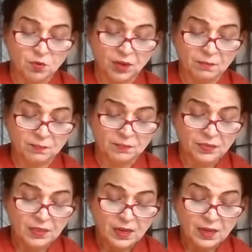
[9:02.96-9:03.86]
to him.
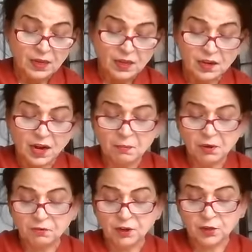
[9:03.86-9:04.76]
Ram
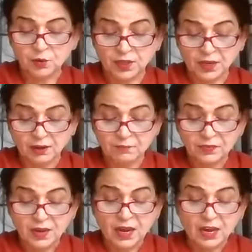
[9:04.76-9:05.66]
of Ayodhya,
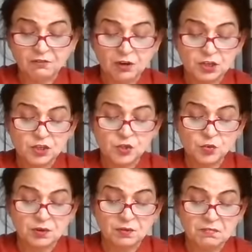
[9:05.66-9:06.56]
I have heard you
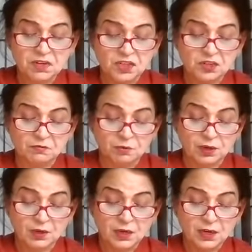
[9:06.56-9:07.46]
are
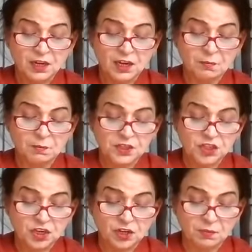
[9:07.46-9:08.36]
merciful Take
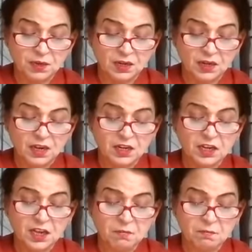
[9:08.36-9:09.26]
pity on me and
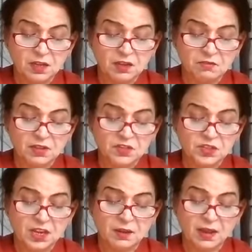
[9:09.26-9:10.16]
kill me with the
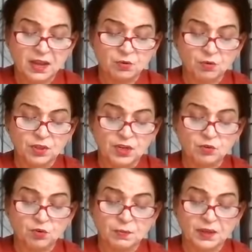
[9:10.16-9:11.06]
same arrow
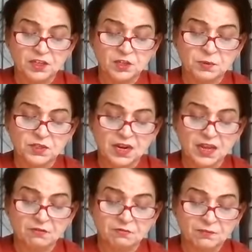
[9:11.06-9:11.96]
that took my husband's
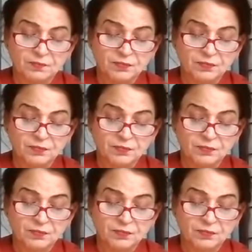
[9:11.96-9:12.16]
life.